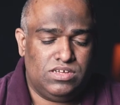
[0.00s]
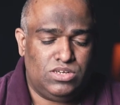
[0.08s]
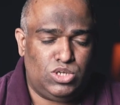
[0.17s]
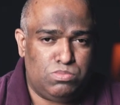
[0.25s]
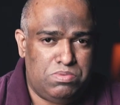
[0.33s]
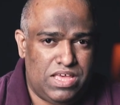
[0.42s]

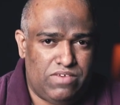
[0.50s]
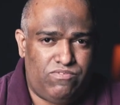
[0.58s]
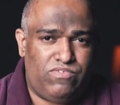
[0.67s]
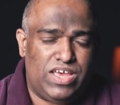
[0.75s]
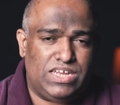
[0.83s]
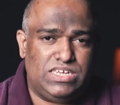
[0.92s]
to be
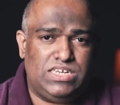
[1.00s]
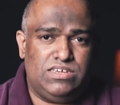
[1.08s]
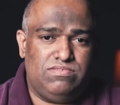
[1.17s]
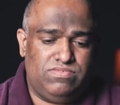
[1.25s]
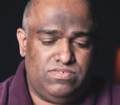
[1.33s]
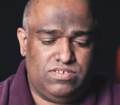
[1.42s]

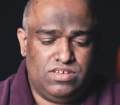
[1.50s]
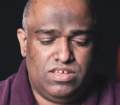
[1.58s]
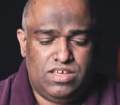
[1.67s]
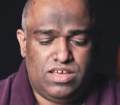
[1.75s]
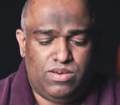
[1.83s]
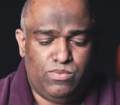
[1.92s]
effective
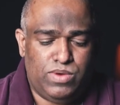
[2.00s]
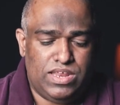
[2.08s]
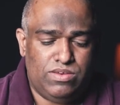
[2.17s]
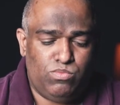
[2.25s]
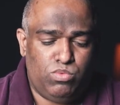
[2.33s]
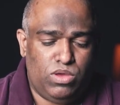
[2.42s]

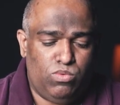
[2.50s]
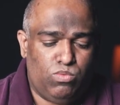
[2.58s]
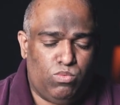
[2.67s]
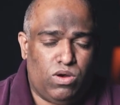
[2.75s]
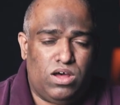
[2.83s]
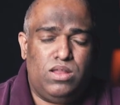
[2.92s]
when we
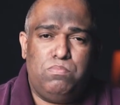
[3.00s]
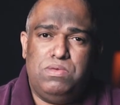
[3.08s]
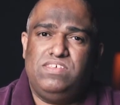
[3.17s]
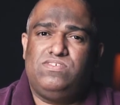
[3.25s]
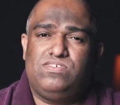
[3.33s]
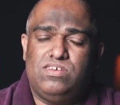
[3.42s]
want to be
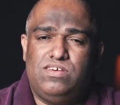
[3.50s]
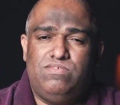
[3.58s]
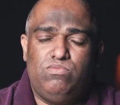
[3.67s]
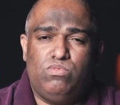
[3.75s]
served